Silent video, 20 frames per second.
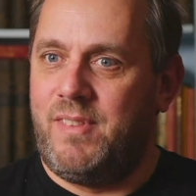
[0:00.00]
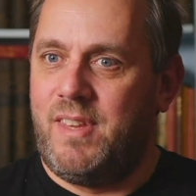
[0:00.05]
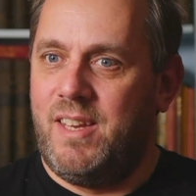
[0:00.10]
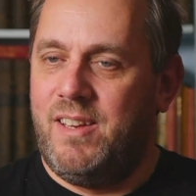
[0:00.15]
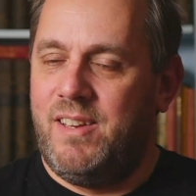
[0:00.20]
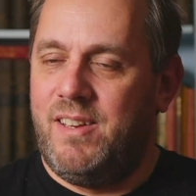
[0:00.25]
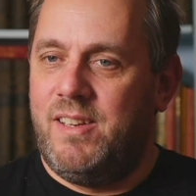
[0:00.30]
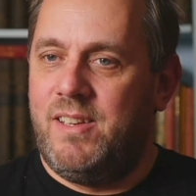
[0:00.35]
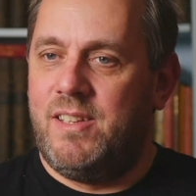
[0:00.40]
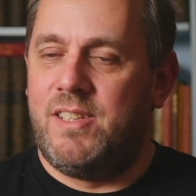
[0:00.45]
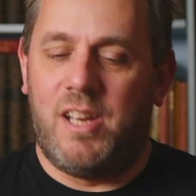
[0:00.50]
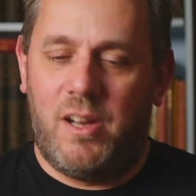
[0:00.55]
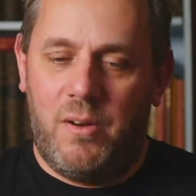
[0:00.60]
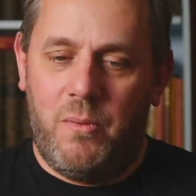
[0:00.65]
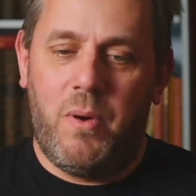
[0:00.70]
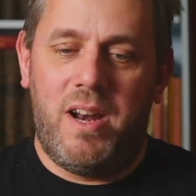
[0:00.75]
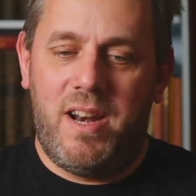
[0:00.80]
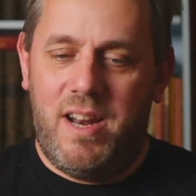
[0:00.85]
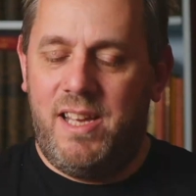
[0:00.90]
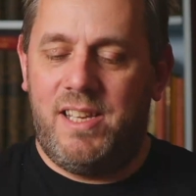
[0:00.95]
So when
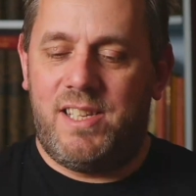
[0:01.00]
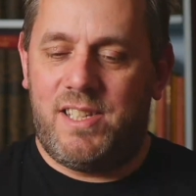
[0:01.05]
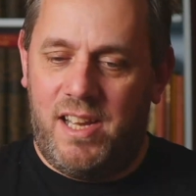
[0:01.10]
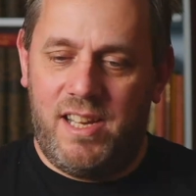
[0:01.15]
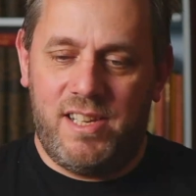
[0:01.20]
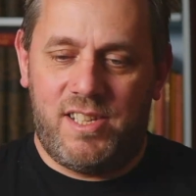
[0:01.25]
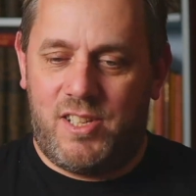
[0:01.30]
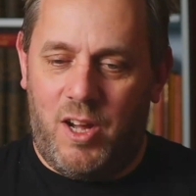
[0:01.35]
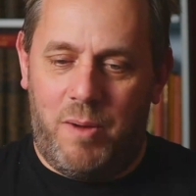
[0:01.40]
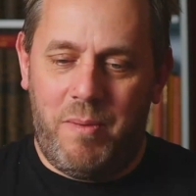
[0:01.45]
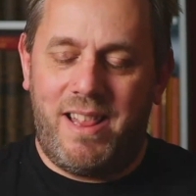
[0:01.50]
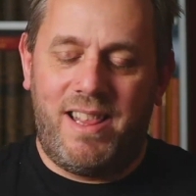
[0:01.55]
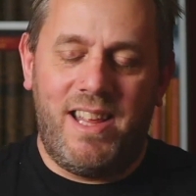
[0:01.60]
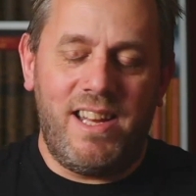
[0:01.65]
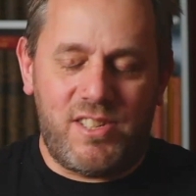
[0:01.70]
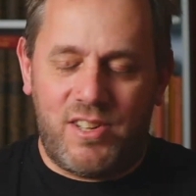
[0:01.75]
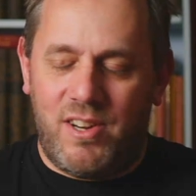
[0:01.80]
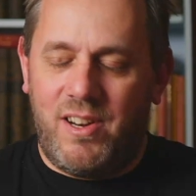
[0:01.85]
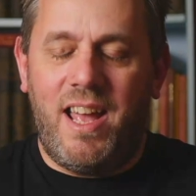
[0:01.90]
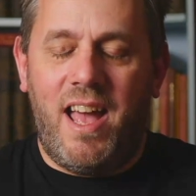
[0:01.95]
he'd say stop,
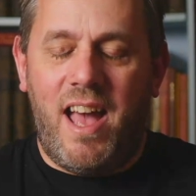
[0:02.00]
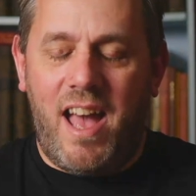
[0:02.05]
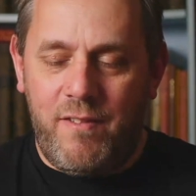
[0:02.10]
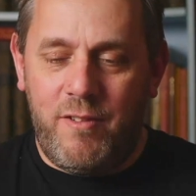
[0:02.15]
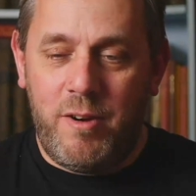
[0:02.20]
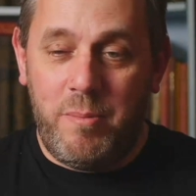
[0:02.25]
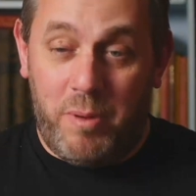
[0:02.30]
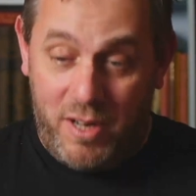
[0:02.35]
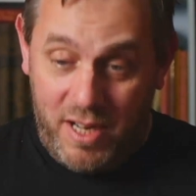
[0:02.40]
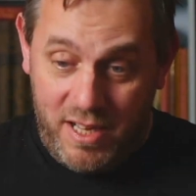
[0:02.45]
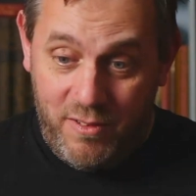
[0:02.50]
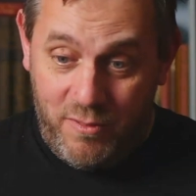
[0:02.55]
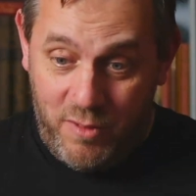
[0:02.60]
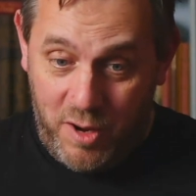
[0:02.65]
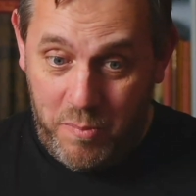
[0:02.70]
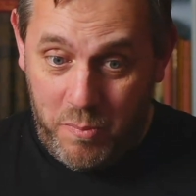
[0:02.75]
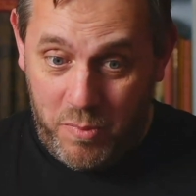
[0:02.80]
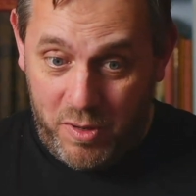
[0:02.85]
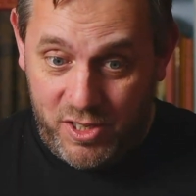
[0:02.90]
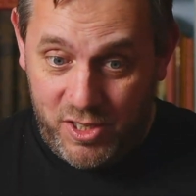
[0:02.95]
literally everybody in the room
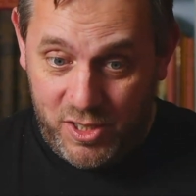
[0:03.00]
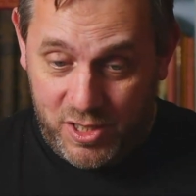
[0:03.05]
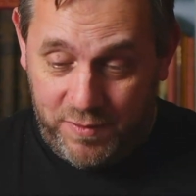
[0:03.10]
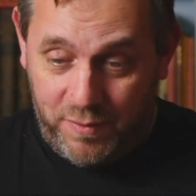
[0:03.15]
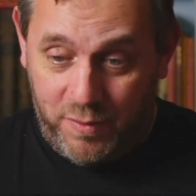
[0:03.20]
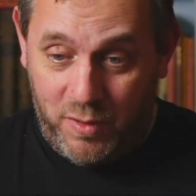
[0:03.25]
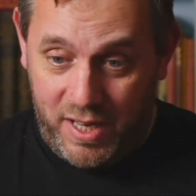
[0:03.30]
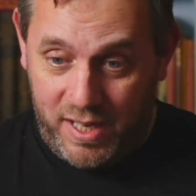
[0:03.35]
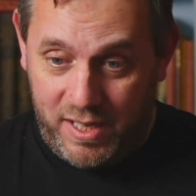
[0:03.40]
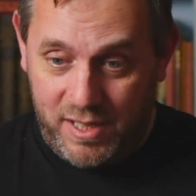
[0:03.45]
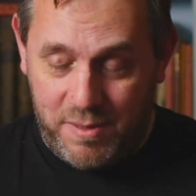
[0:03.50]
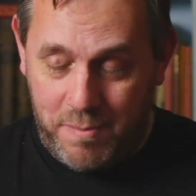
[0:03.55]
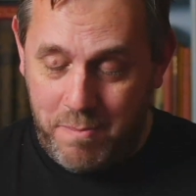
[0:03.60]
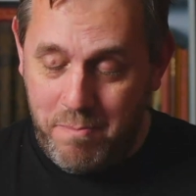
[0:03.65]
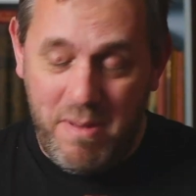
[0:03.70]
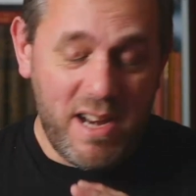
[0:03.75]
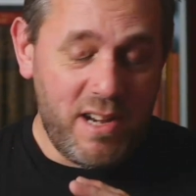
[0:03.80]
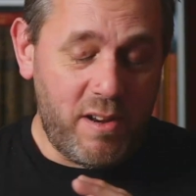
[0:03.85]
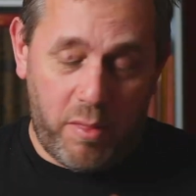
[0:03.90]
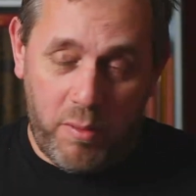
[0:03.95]
would just freeze.
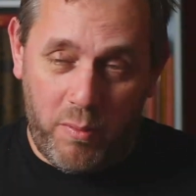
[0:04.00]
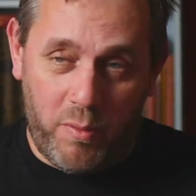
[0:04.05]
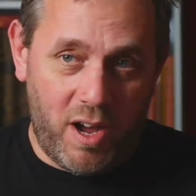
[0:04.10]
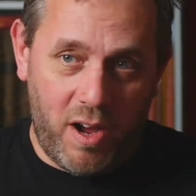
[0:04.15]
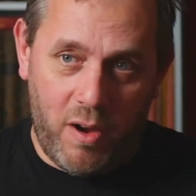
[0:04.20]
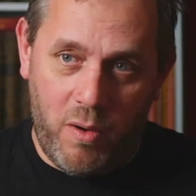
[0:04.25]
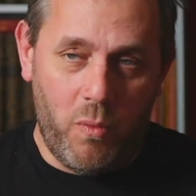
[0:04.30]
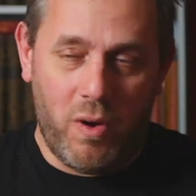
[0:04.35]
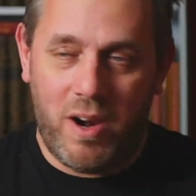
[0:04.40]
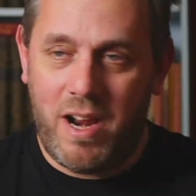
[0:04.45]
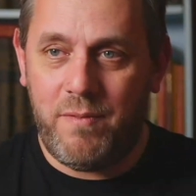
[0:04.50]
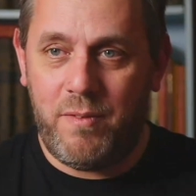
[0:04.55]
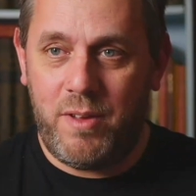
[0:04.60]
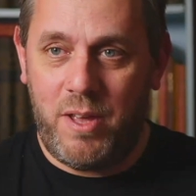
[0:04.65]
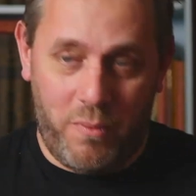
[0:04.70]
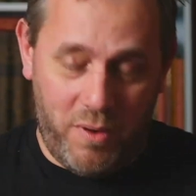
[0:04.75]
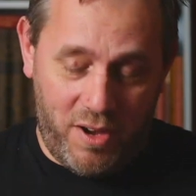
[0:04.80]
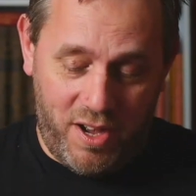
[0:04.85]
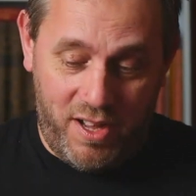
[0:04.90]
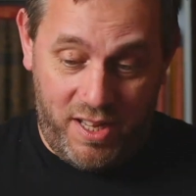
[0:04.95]
Mid-throw, whatever you
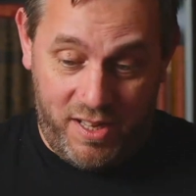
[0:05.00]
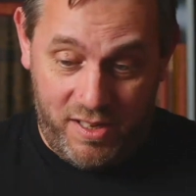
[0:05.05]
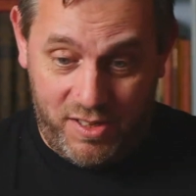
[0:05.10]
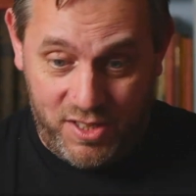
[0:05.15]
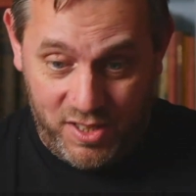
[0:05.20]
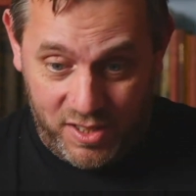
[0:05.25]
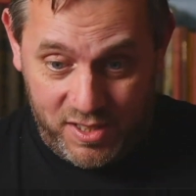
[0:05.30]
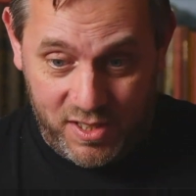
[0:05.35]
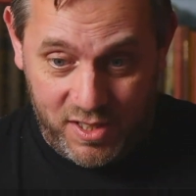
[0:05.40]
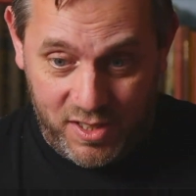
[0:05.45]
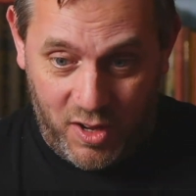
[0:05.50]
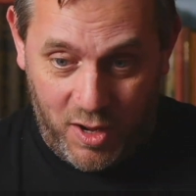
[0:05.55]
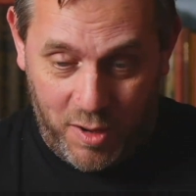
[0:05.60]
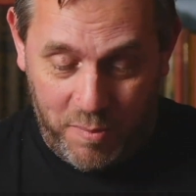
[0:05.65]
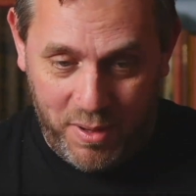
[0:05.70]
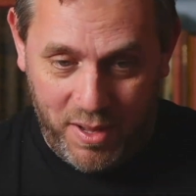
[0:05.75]
were, you'd just stop.